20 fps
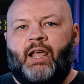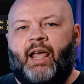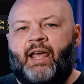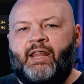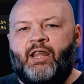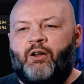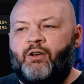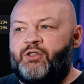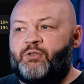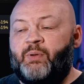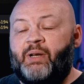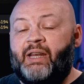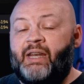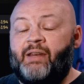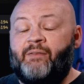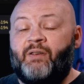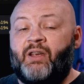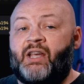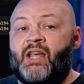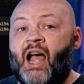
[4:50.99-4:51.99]
And notice we didn't
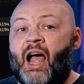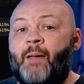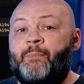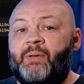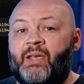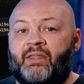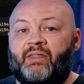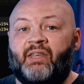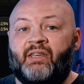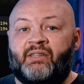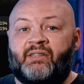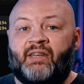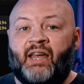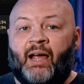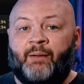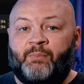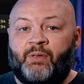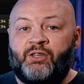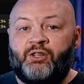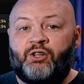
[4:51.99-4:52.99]
even copy it this
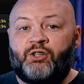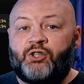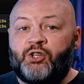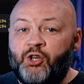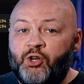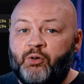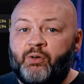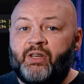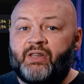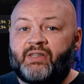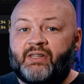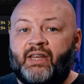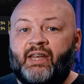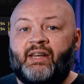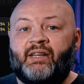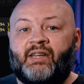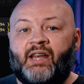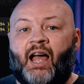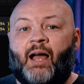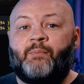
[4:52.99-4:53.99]
time. These are two
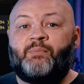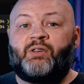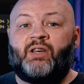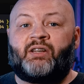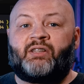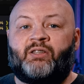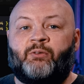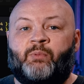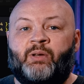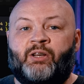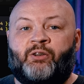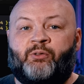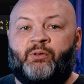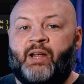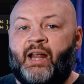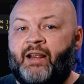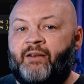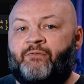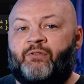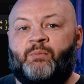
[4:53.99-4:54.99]
distinct objects that we
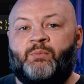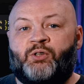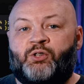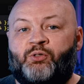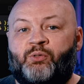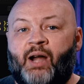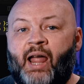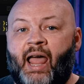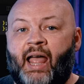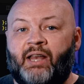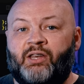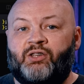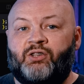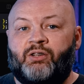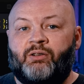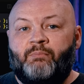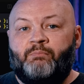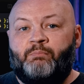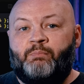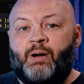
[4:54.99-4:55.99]
created from scratch.